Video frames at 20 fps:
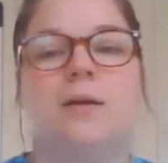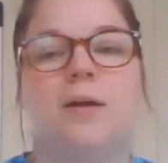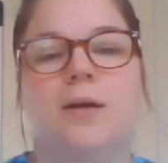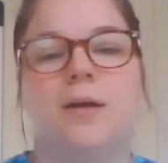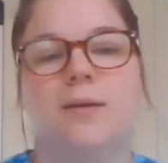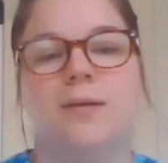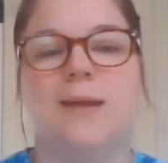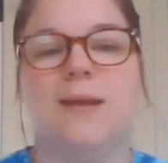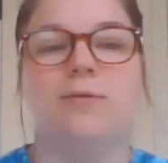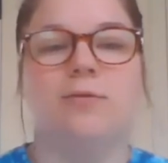
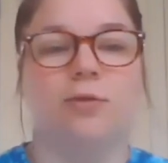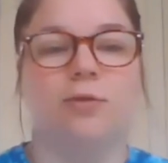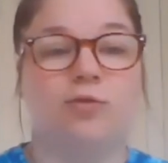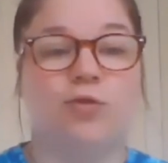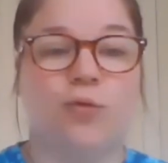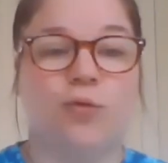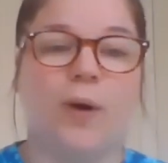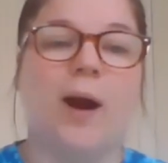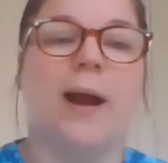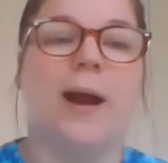several
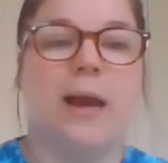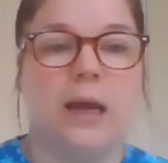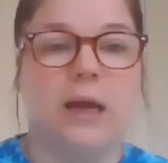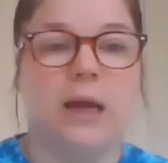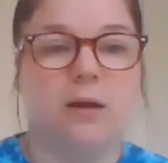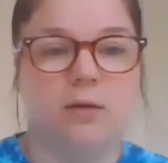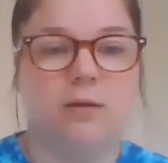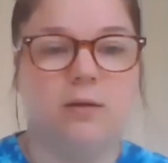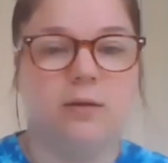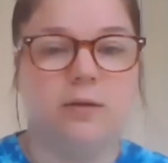
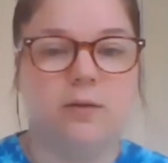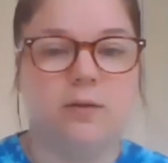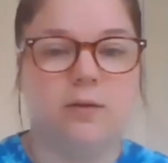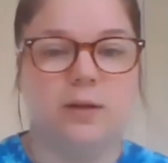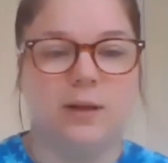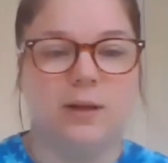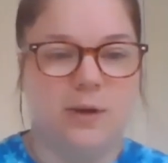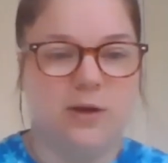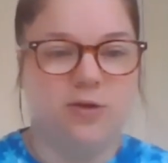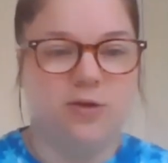triangles.
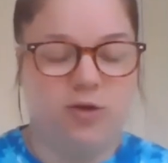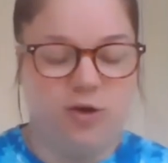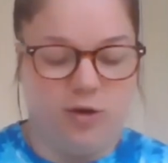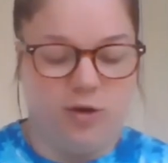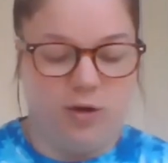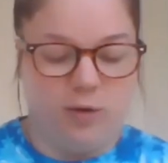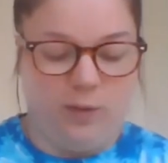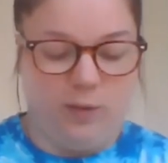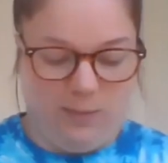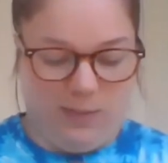Let me show
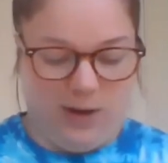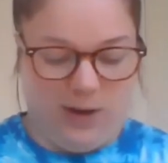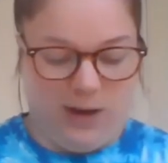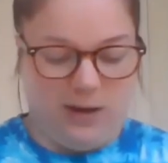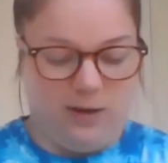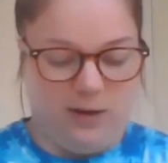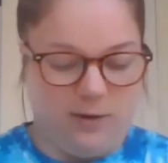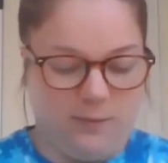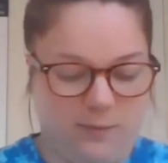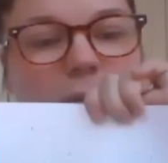you what I mean
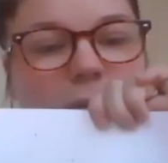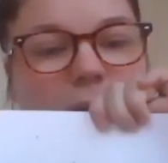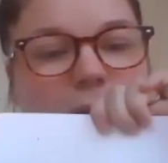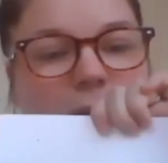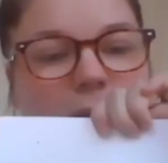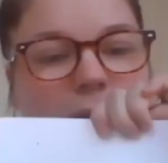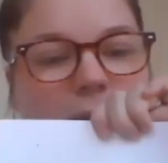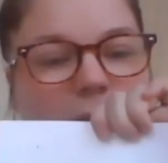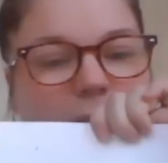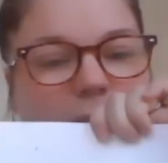here.
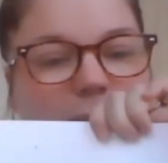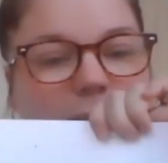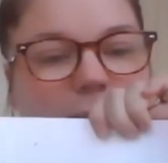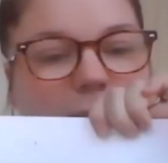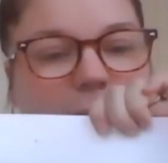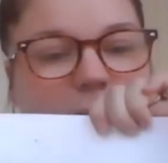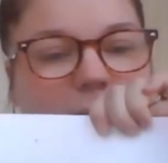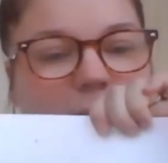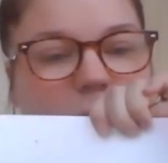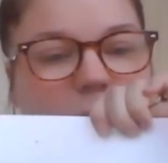
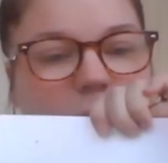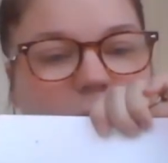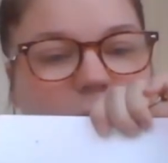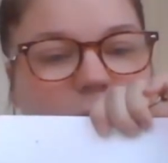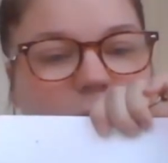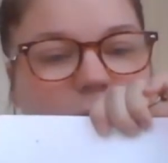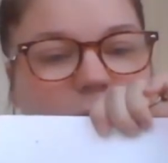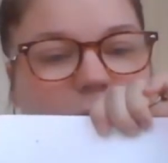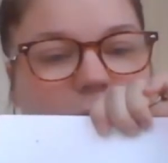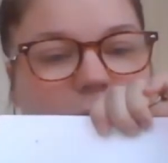Line up your
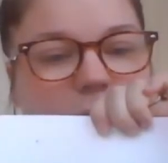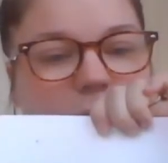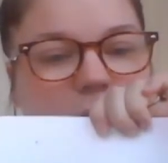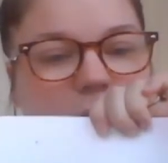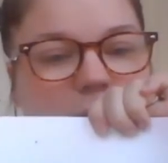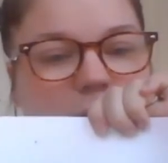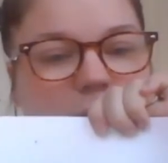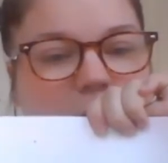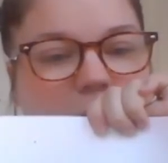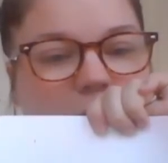ruler.
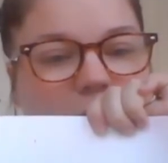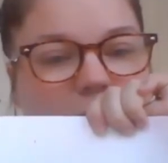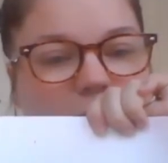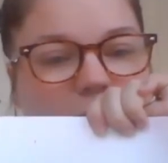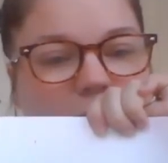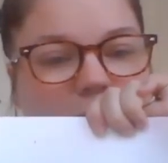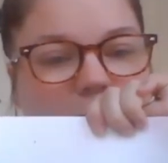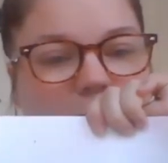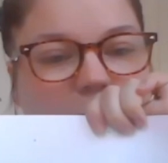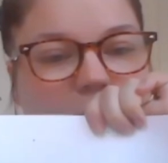I'm going to use
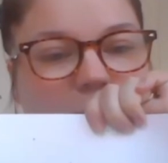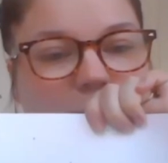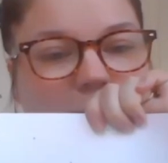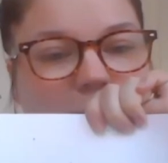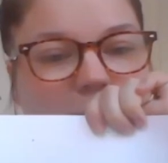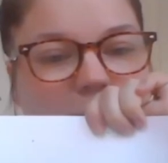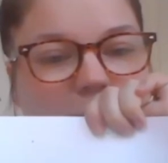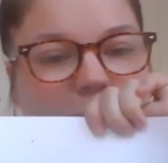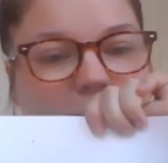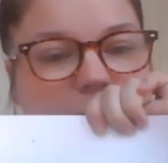this point right
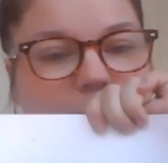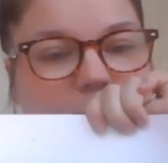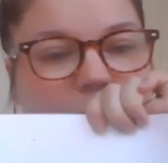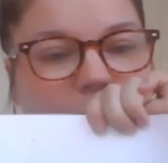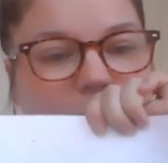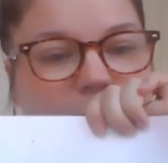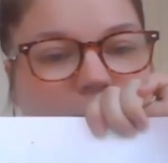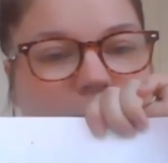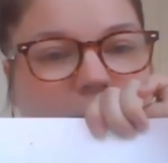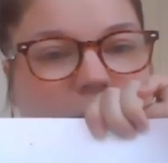here
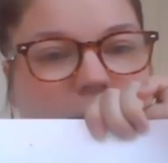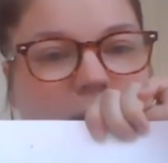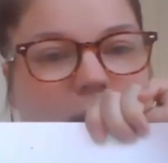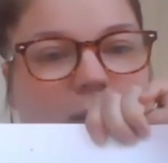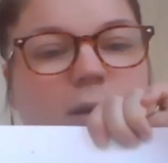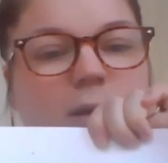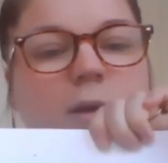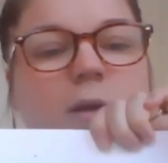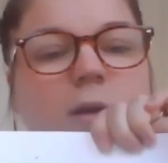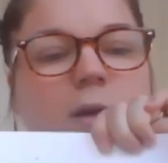
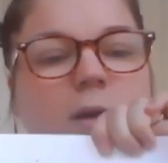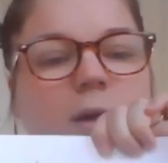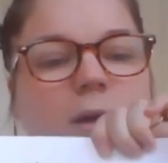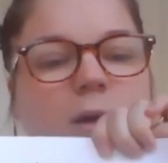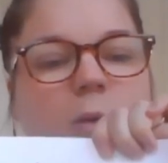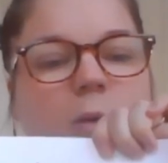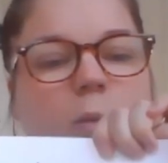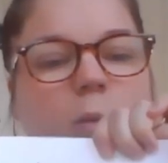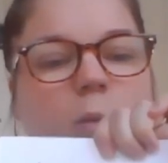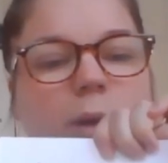
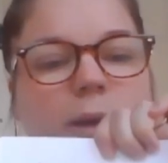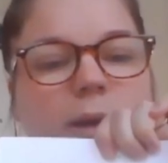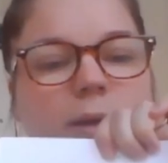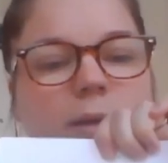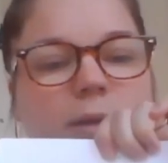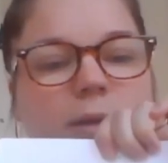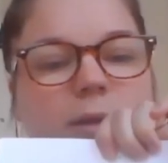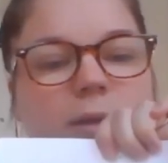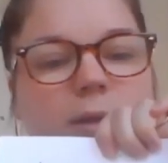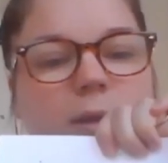with
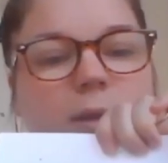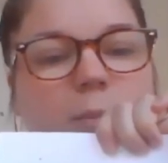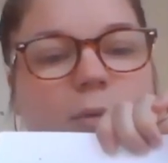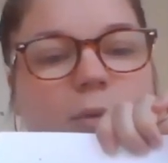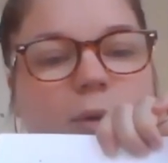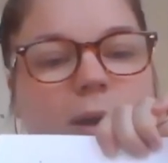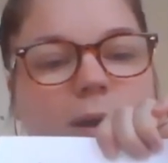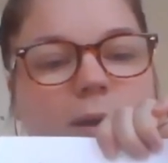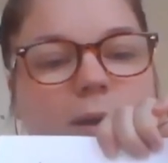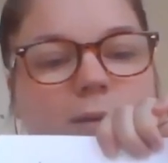the
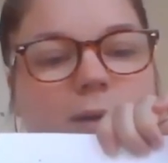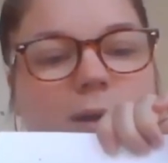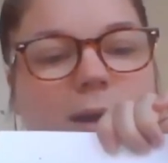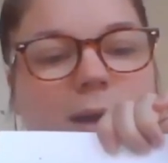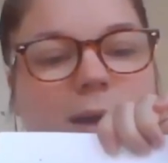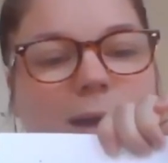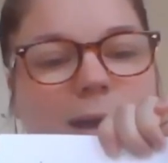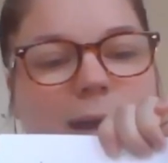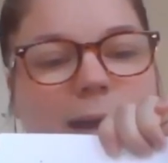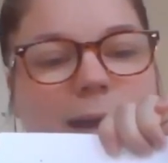point
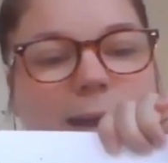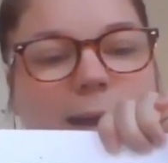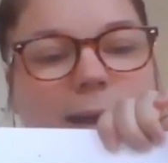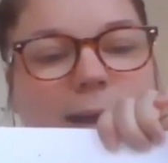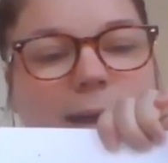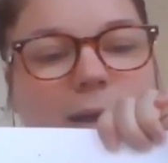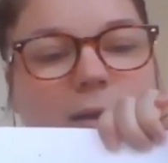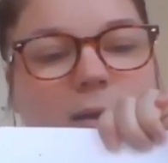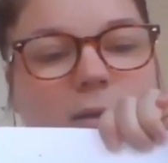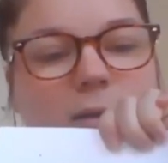
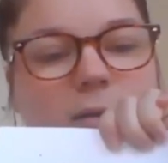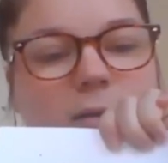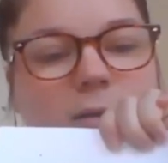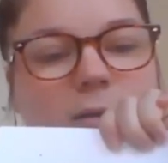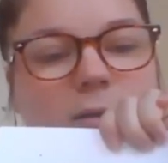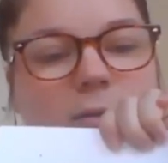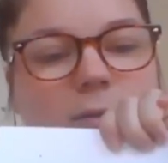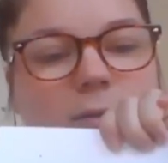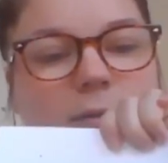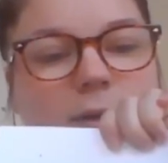A
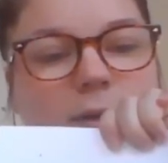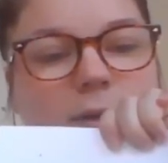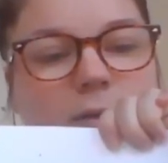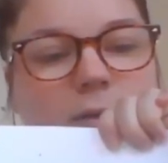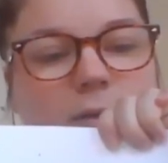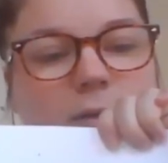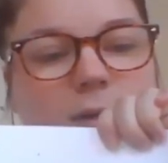first,